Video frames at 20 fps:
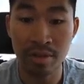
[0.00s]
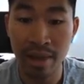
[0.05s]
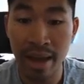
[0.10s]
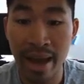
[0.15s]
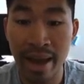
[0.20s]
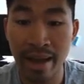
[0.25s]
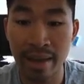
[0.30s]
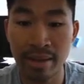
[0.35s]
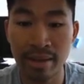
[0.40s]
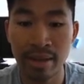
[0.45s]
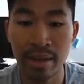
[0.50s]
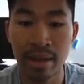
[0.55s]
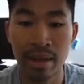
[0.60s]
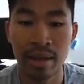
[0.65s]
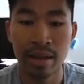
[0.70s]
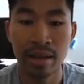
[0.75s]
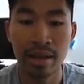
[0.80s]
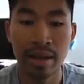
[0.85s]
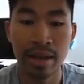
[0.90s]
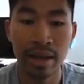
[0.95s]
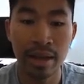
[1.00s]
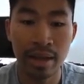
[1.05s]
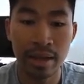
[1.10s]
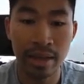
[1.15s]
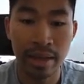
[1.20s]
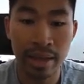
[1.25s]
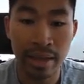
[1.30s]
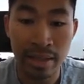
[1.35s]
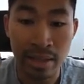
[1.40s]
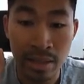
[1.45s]
that,
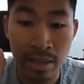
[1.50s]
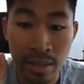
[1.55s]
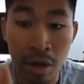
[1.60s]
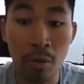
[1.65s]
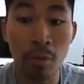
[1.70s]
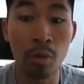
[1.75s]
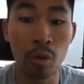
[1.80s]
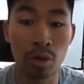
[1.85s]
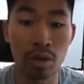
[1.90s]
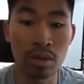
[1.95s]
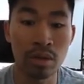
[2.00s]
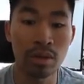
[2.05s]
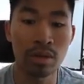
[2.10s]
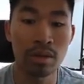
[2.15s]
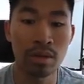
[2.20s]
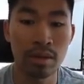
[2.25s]
it doubled